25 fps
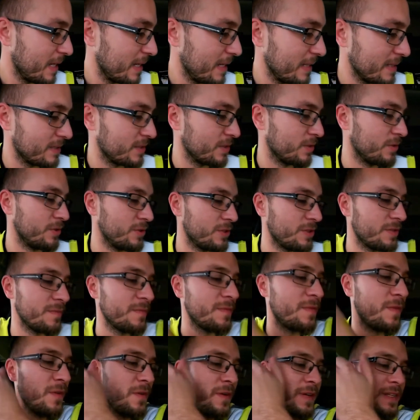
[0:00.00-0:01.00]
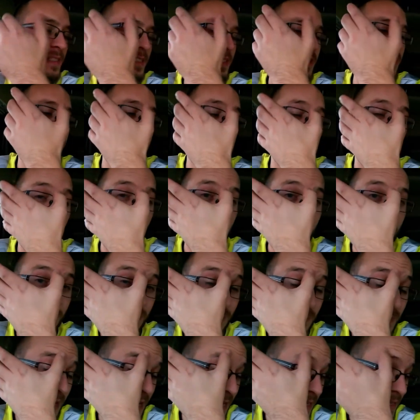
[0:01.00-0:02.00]
It's 142 miles
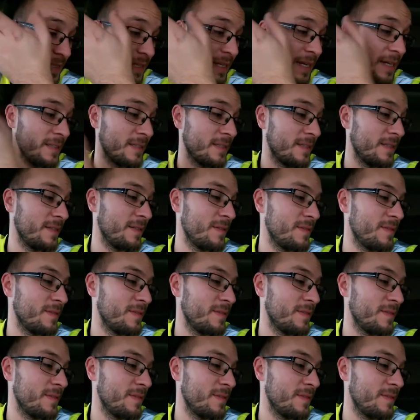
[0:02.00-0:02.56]
away yet